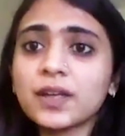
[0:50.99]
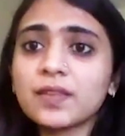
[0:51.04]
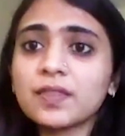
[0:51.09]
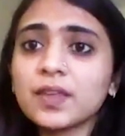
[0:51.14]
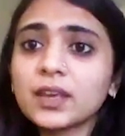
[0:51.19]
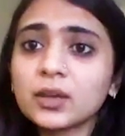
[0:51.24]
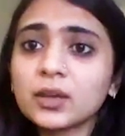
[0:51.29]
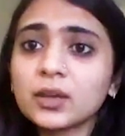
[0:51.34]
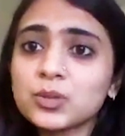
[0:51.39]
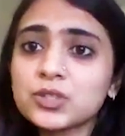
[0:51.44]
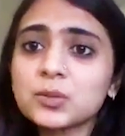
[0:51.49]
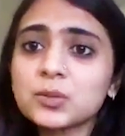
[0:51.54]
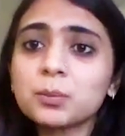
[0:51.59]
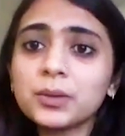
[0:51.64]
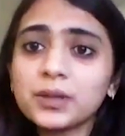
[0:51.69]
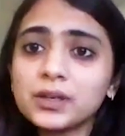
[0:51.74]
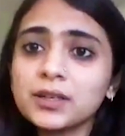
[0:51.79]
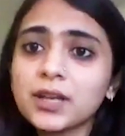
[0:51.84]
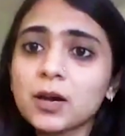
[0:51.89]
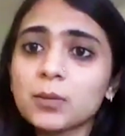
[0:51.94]
I think it was a
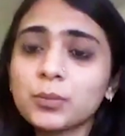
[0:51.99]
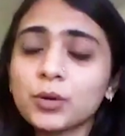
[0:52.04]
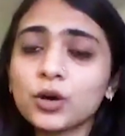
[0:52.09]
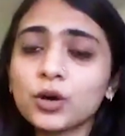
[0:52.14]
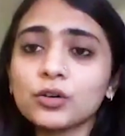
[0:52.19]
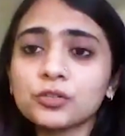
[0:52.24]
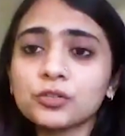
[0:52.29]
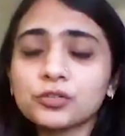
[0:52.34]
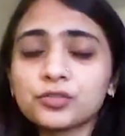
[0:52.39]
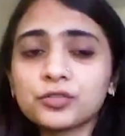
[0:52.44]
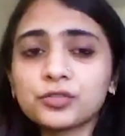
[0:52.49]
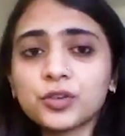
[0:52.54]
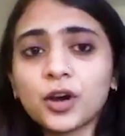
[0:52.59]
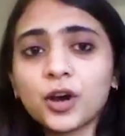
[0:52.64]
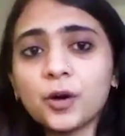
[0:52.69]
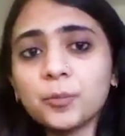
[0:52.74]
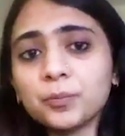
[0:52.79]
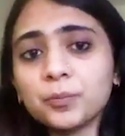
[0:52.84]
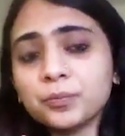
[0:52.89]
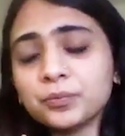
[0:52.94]
buildup of
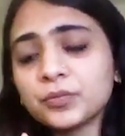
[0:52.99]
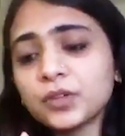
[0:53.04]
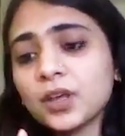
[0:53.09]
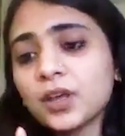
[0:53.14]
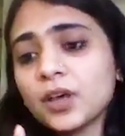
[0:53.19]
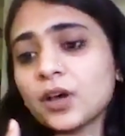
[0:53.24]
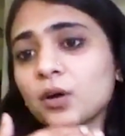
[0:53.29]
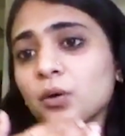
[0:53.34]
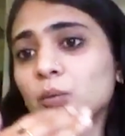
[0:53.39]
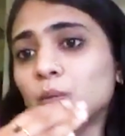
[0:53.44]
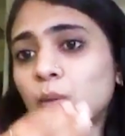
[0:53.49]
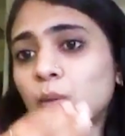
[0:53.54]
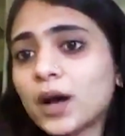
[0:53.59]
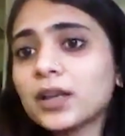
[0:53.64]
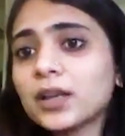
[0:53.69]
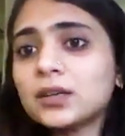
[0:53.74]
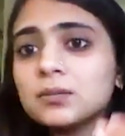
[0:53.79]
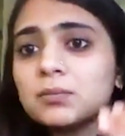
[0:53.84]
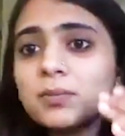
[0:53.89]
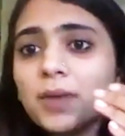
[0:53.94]
um,
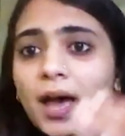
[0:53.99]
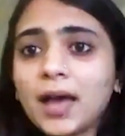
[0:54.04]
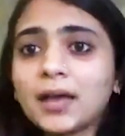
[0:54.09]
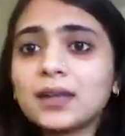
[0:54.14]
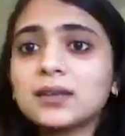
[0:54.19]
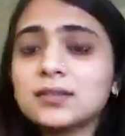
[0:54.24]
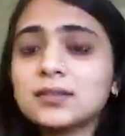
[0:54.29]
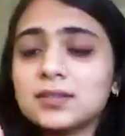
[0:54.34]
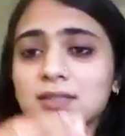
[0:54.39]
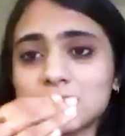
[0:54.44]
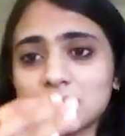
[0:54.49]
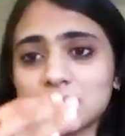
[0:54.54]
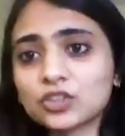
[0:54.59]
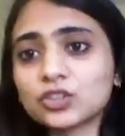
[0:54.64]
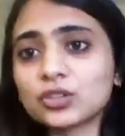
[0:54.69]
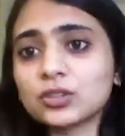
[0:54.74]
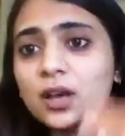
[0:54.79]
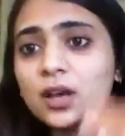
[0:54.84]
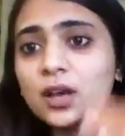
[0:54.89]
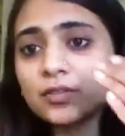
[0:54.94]
one bad
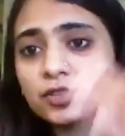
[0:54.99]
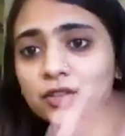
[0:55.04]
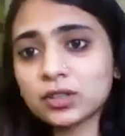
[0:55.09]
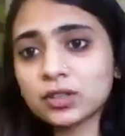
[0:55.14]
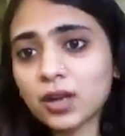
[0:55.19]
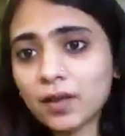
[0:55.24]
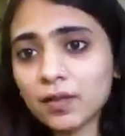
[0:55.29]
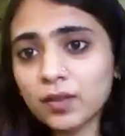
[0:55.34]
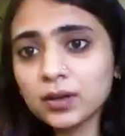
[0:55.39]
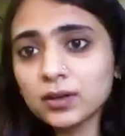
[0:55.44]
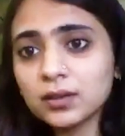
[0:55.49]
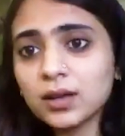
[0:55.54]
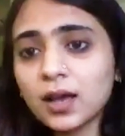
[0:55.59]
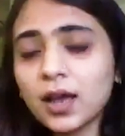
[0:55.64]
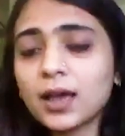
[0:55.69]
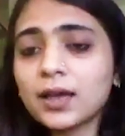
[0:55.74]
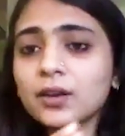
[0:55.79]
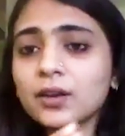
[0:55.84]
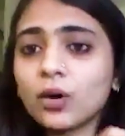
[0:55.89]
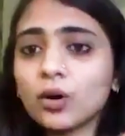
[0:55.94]
decision after another,
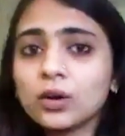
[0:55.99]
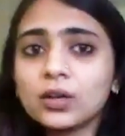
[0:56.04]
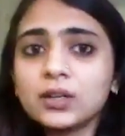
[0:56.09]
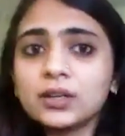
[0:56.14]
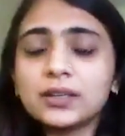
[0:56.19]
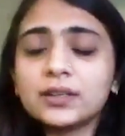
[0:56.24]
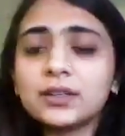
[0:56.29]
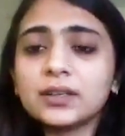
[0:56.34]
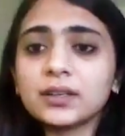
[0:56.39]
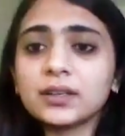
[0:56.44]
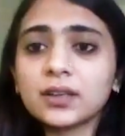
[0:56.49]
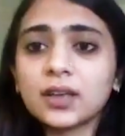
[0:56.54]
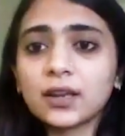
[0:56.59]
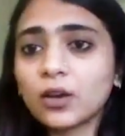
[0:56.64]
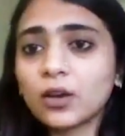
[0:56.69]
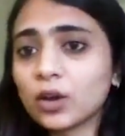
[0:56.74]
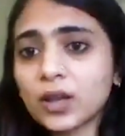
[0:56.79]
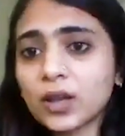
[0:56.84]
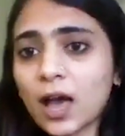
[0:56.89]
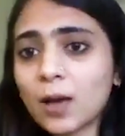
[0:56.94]
and all leading and
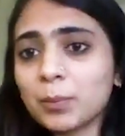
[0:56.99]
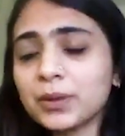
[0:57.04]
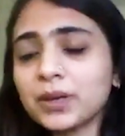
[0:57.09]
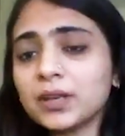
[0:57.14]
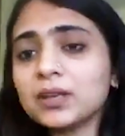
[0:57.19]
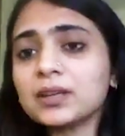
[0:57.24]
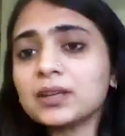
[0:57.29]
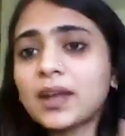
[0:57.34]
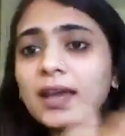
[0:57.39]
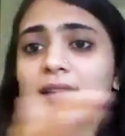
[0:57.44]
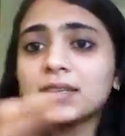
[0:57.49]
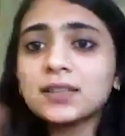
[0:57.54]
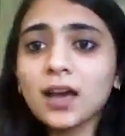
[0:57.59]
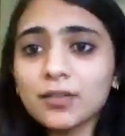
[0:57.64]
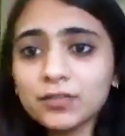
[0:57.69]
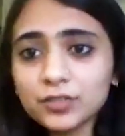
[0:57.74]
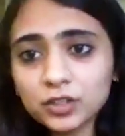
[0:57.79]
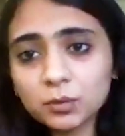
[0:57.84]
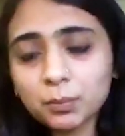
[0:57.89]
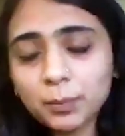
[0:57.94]
all happening right
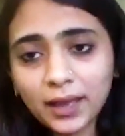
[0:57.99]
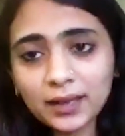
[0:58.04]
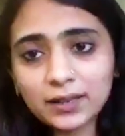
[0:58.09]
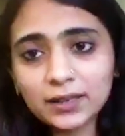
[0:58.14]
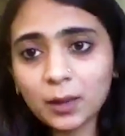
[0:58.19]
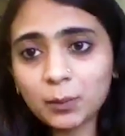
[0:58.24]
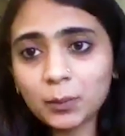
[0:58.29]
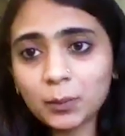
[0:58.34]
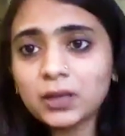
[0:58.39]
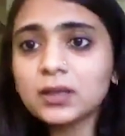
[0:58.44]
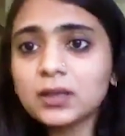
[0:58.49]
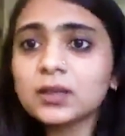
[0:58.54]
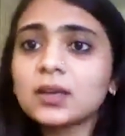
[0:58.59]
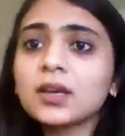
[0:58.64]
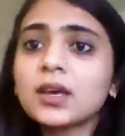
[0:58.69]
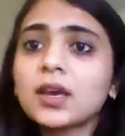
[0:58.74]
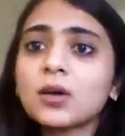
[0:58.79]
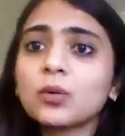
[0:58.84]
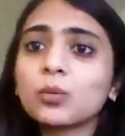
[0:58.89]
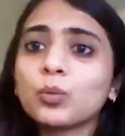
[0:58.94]
after the pandemic,
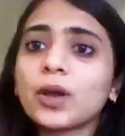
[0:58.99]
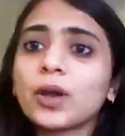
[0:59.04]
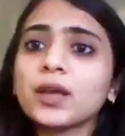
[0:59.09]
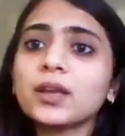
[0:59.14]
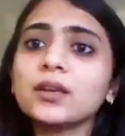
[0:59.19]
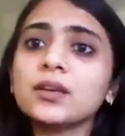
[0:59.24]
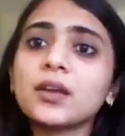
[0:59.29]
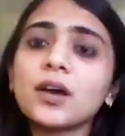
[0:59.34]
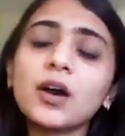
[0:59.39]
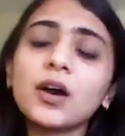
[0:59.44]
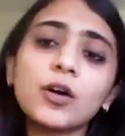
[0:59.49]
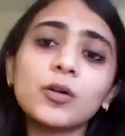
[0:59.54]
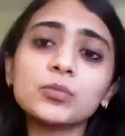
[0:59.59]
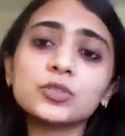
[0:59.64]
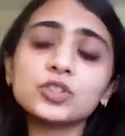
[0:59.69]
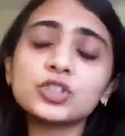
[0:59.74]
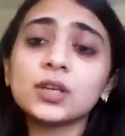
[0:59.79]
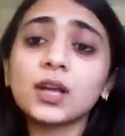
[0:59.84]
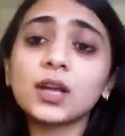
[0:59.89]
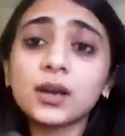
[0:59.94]
when um,
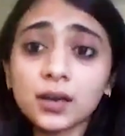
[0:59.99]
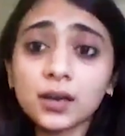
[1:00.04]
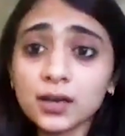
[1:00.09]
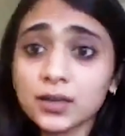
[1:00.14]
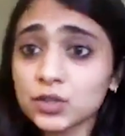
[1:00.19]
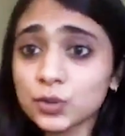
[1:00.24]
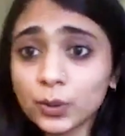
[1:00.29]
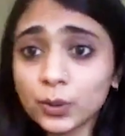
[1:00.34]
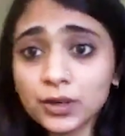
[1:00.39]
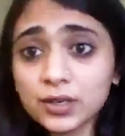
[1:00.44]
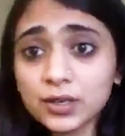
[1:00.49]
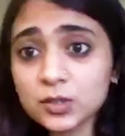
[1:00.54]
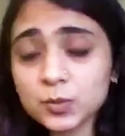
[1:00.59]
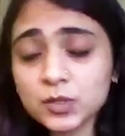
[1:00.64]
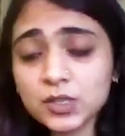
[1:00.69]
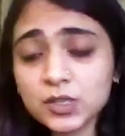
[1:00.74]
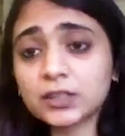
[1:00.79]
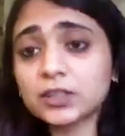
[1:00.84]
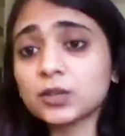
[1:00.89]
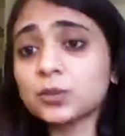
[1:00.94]
Sri Lanka's tourism
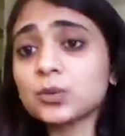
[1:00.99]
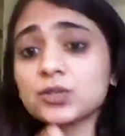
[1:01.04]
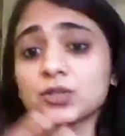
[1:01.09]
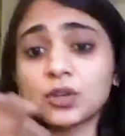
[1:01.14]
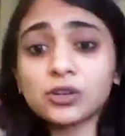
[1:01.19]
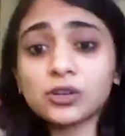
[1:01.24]
sector was